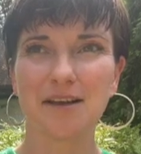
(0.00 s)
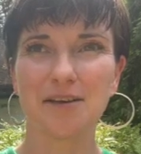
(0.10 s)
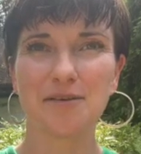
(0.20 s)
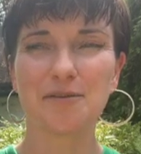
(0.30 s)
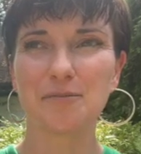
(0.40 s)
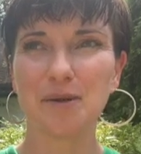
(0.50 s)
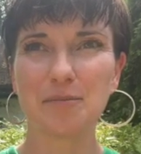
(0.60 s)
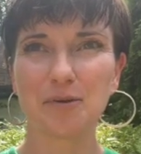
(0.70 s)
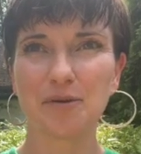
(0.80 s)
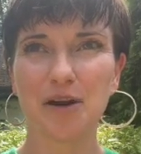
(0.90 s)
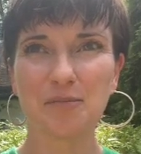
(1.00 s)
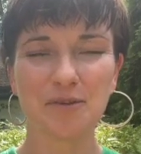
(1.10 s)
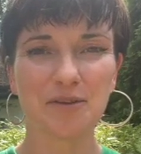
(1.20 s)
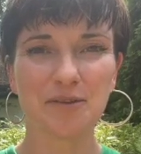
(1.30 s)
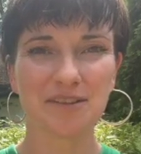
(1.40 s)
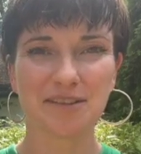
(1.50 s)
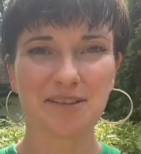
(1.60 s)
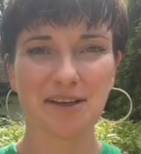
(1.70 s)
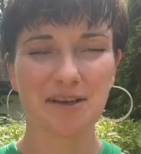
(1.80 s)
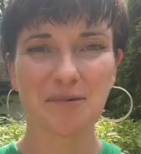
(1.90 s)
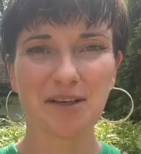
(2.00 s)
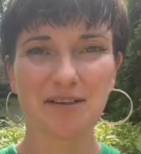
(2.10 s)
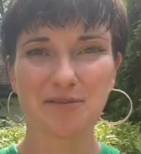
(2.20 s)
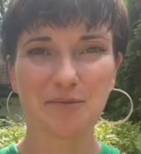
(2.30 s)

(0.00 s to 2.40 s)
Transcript: who people come to us because